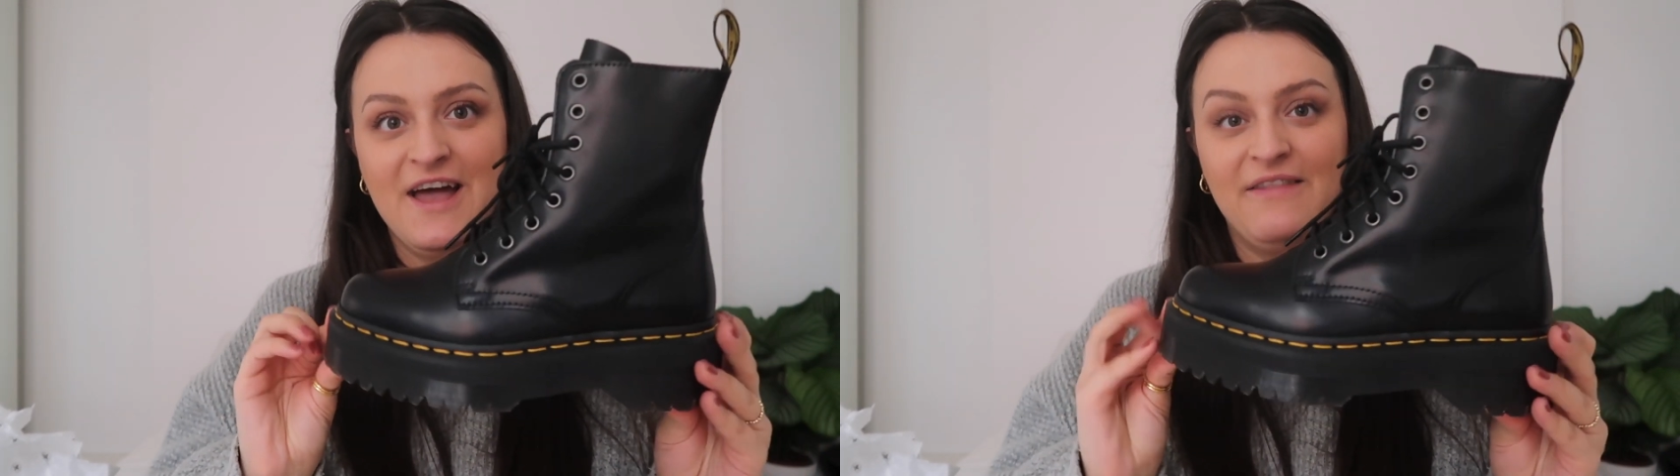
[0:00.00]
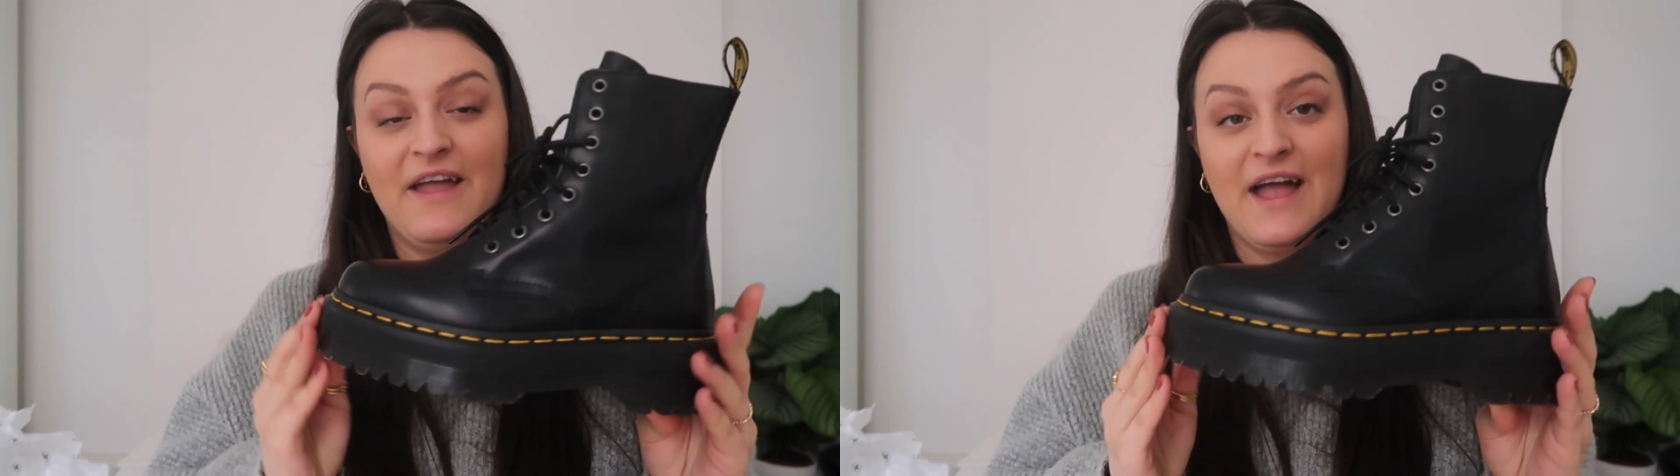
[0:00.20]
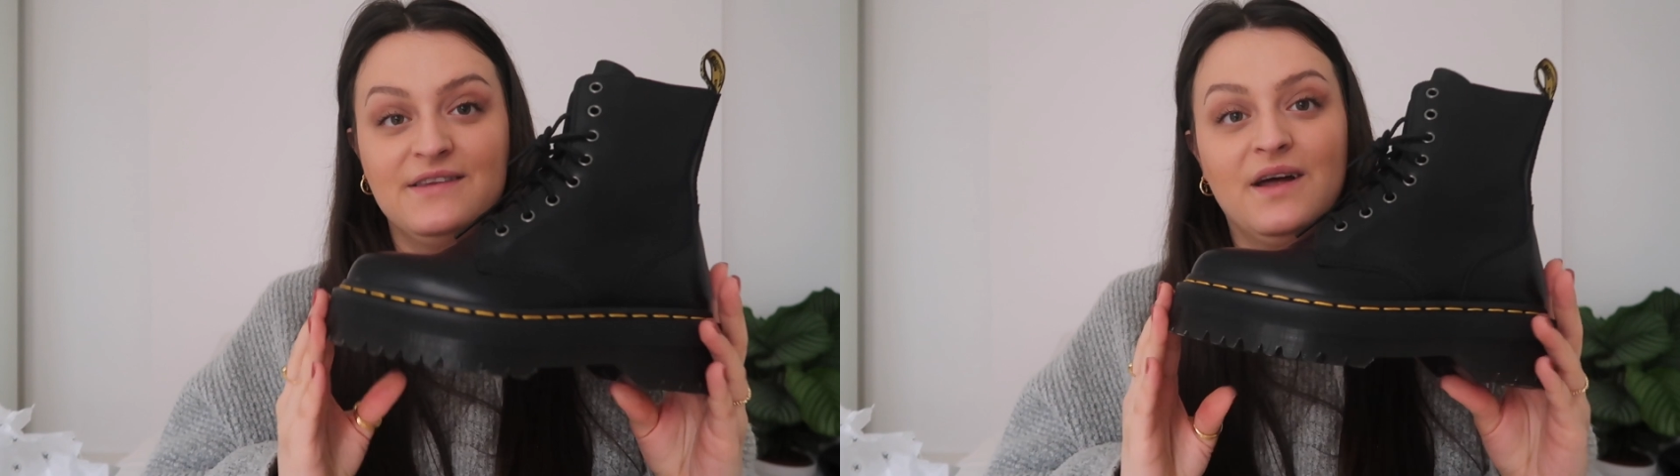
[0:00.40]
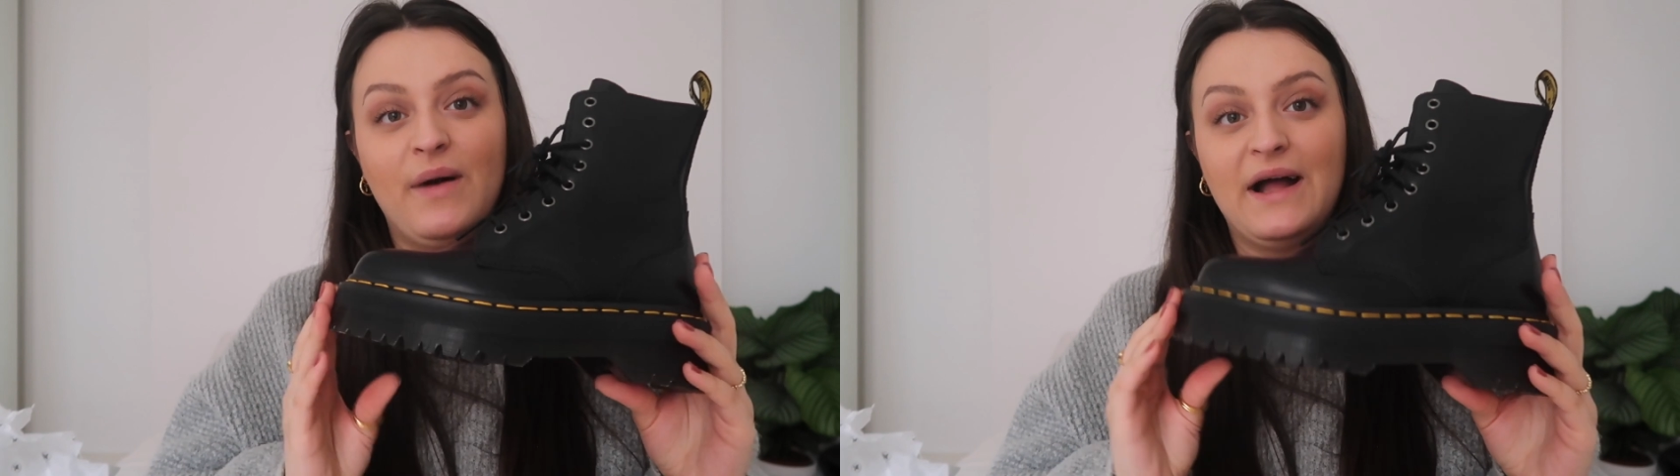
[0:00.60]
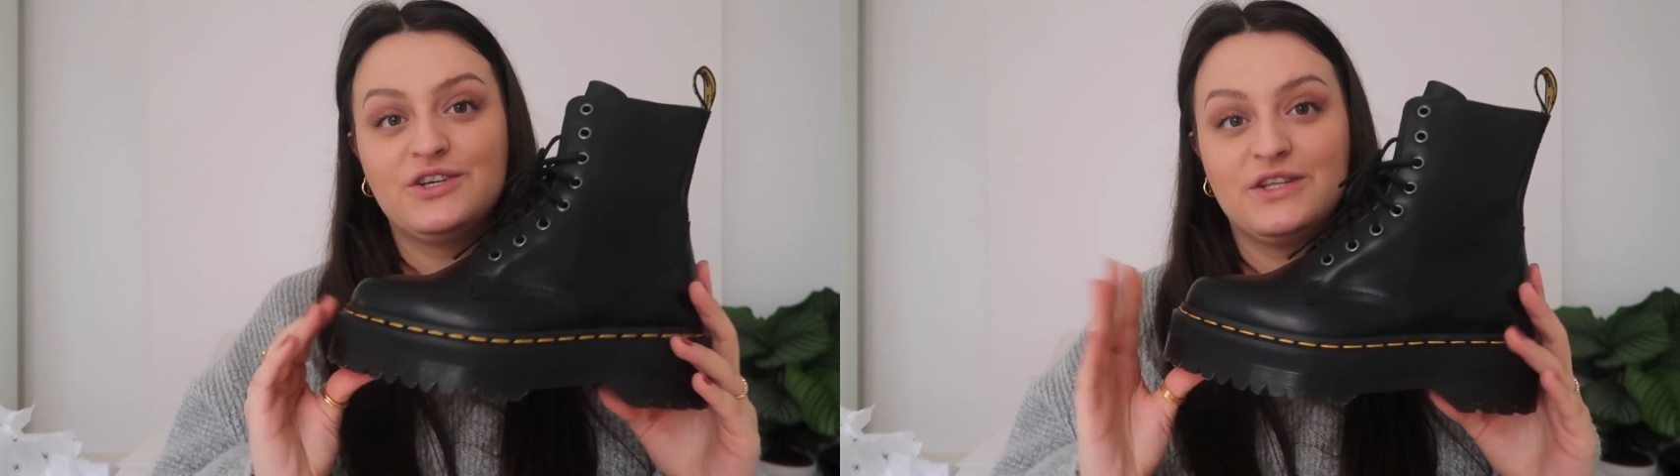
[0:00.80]
they end up
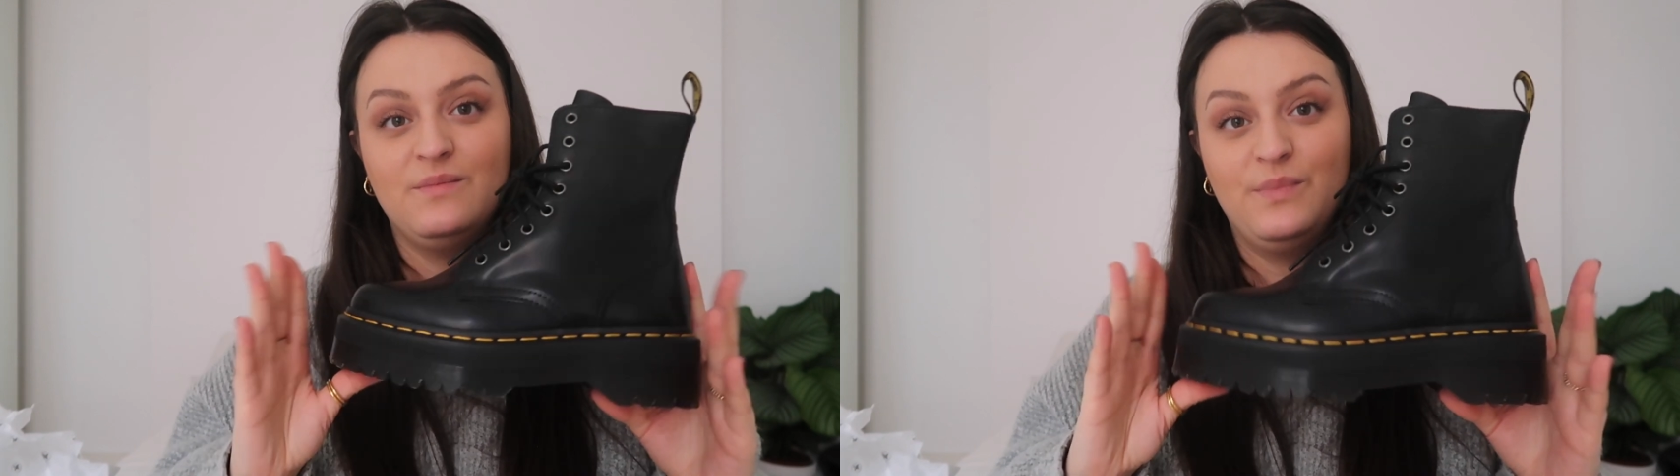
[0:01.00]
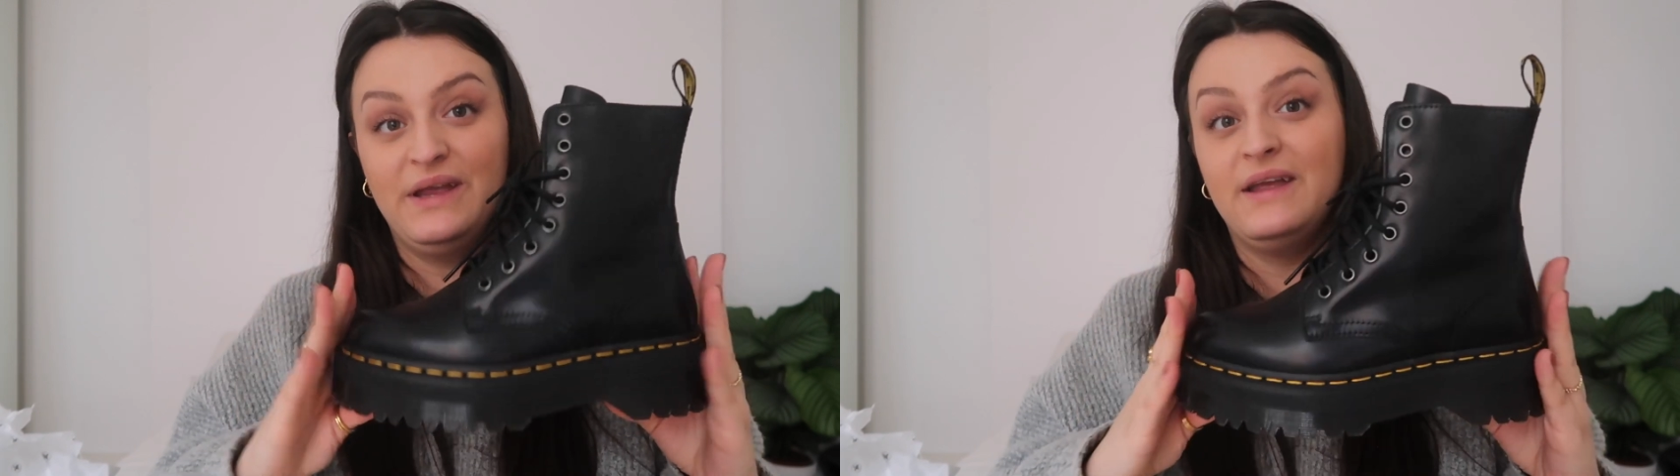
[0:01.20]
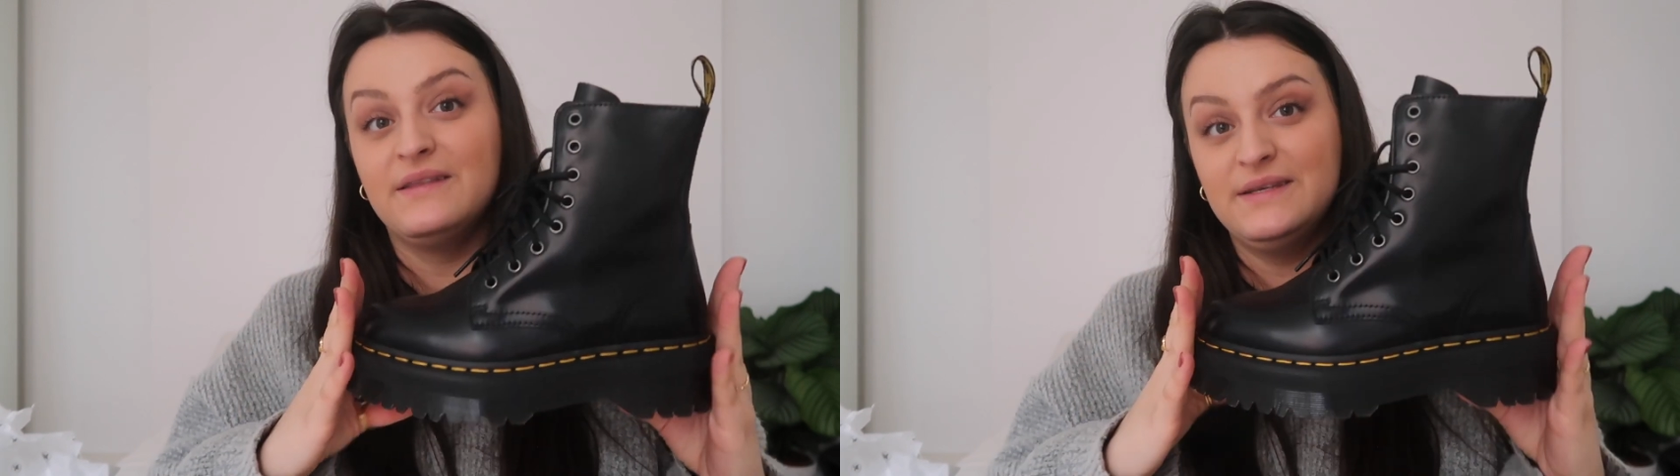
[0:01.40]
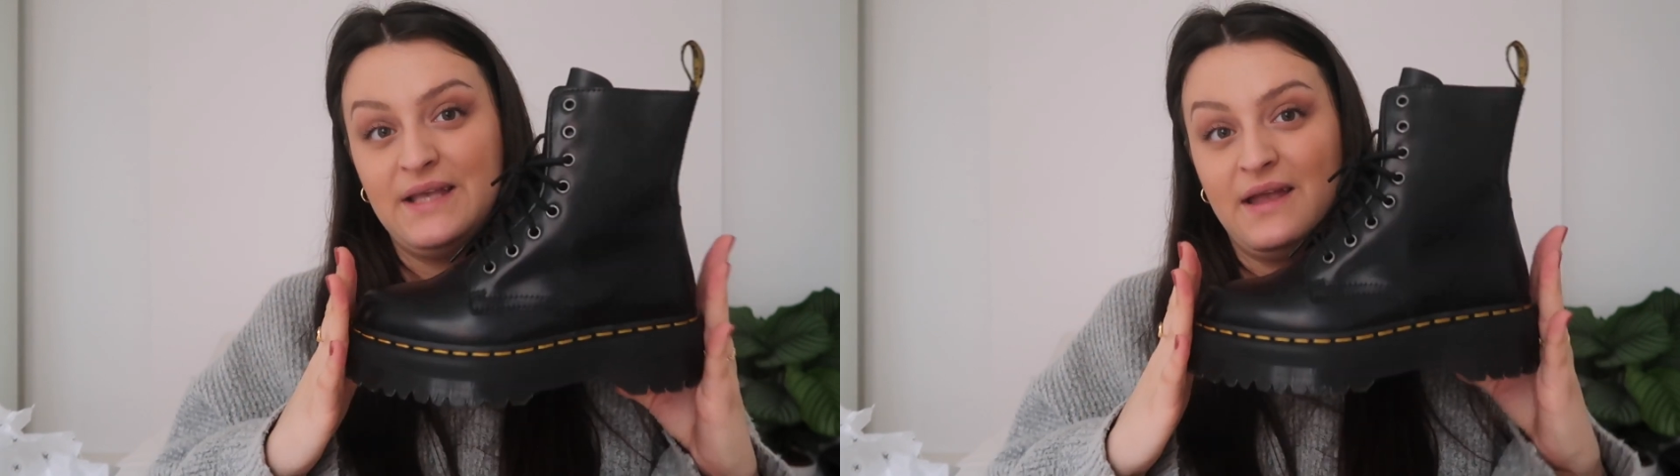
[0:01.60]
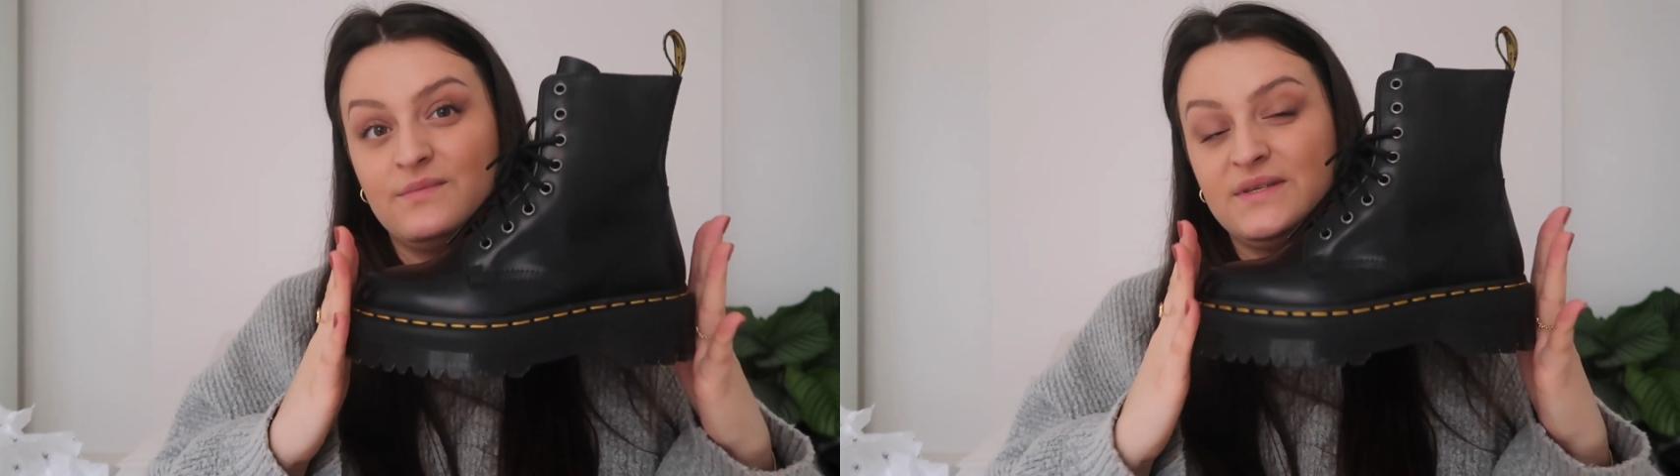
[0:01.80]
actually being the
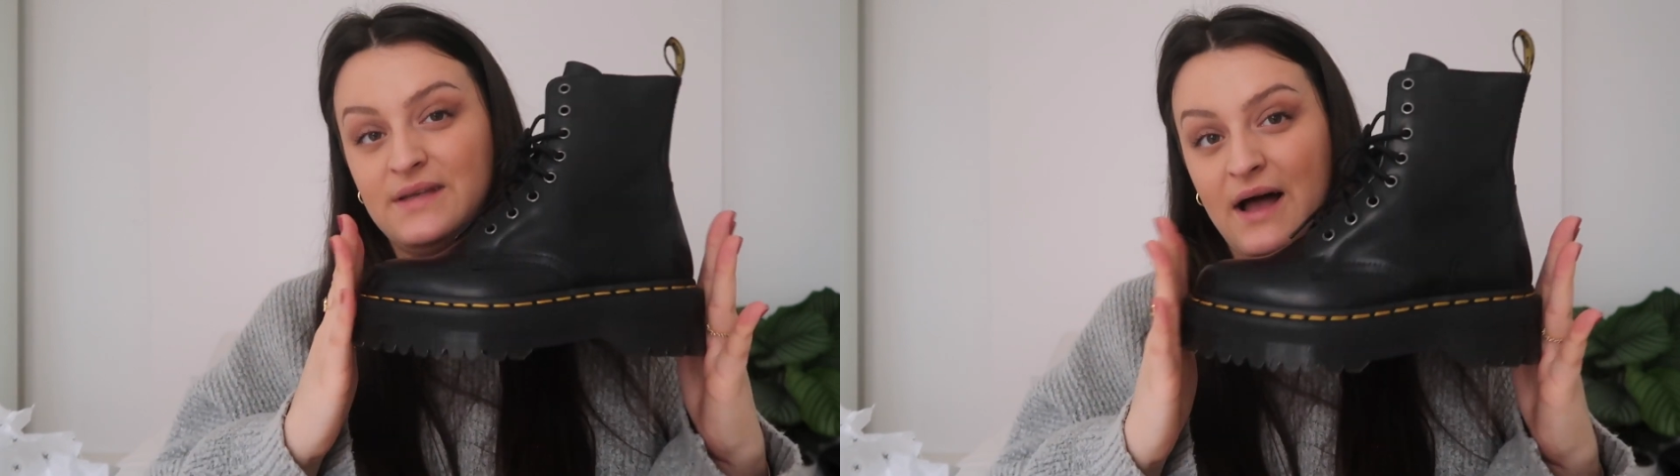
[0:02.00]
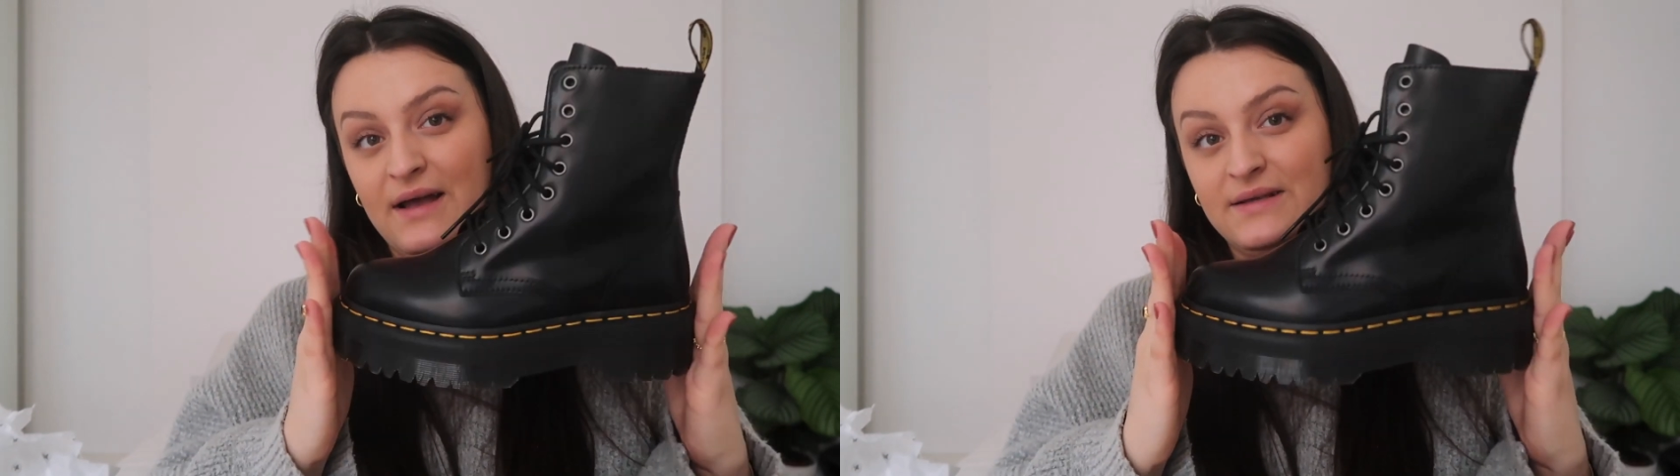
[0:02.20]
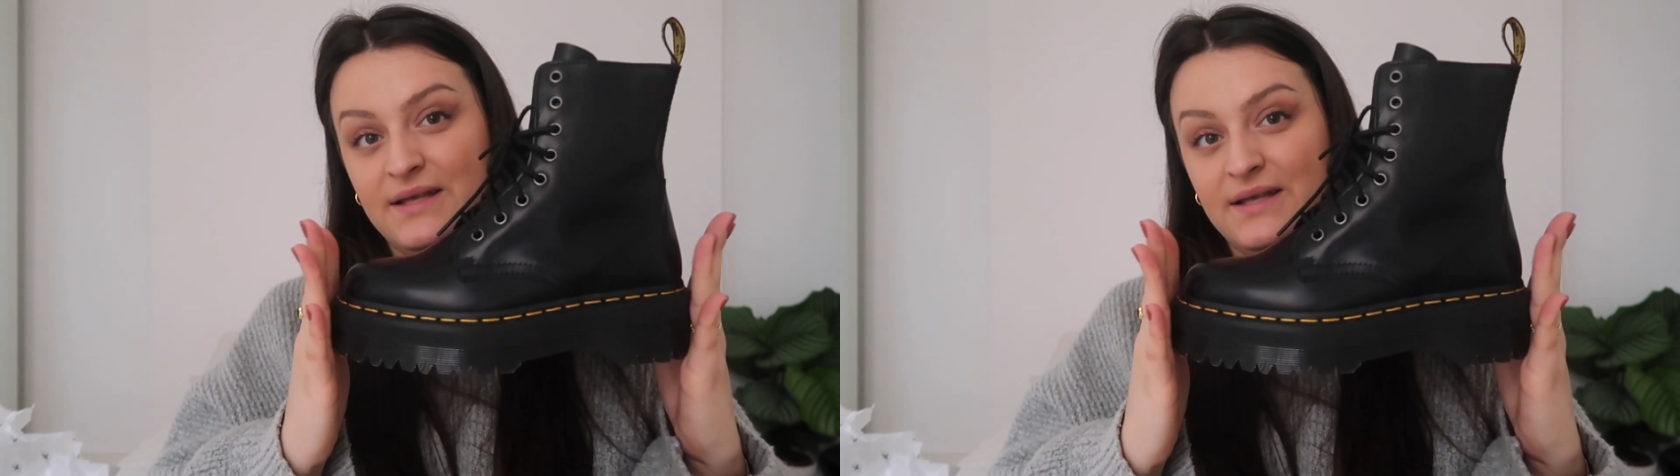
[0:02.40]
same size,